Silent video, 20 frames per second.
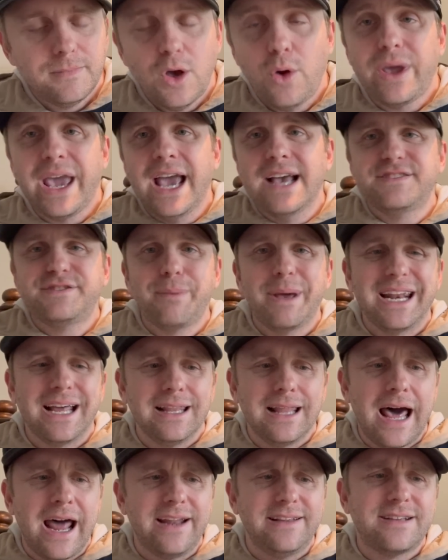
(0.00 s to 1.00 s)
Okay, I spent a
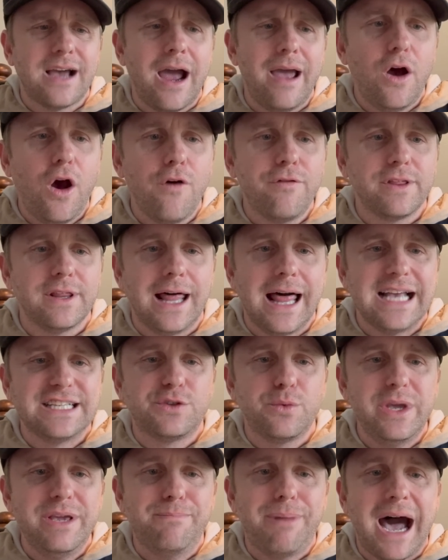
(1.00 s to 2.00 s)
lot of time over the last
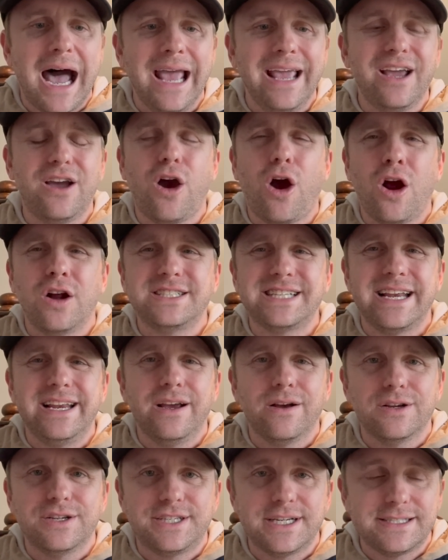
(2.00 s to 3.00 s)
week buying cards, and
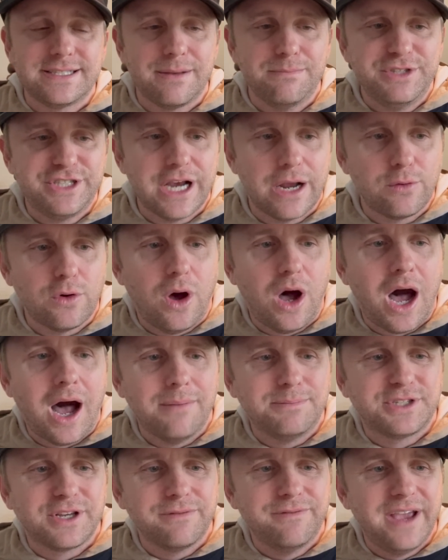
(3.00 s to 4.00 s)
here are just some general
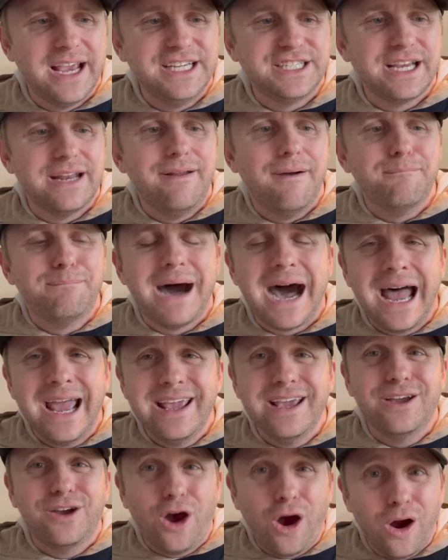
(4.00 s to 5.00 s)
observation.
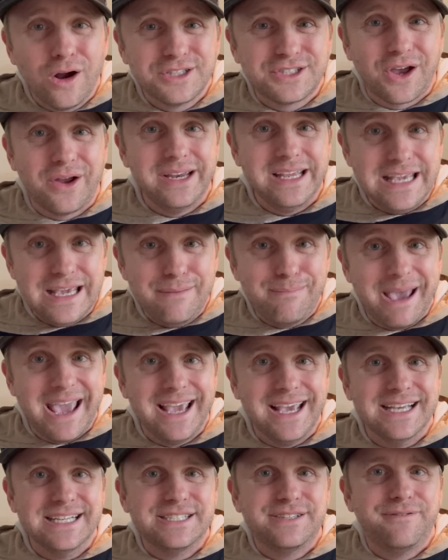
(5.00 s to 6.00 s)
Buying cards on eBay
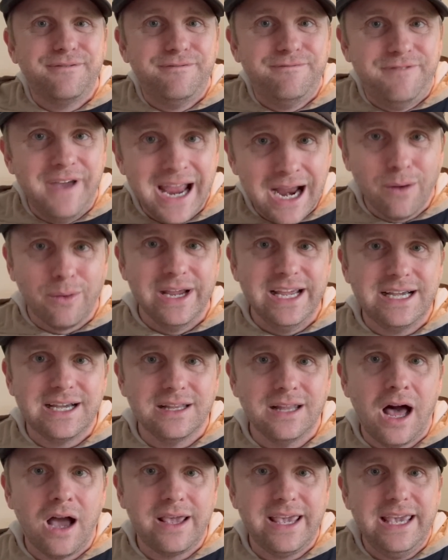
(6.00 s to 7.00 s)
is very
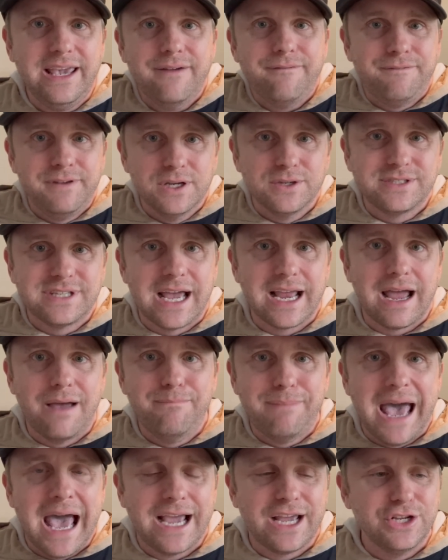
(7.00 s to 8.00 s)
clunky. It feels like I'm
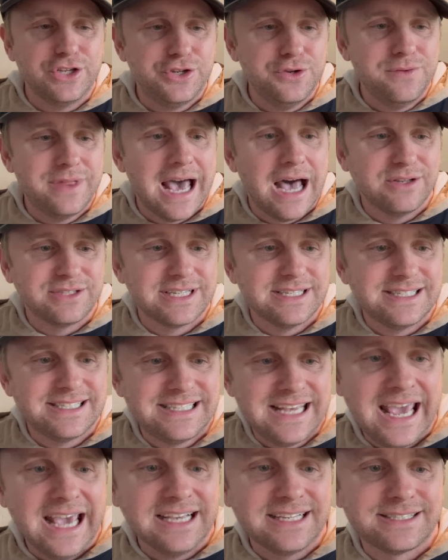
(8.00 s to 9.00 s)
back in
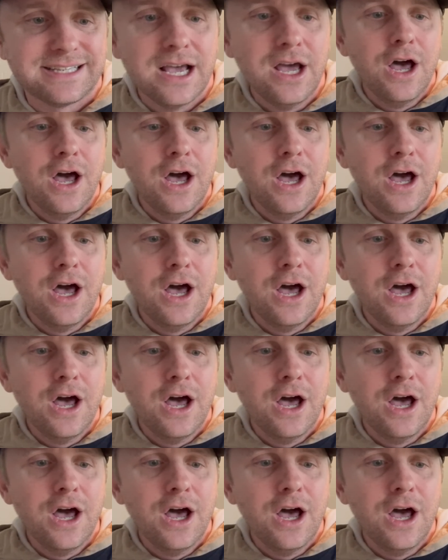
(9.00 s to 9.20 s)
2006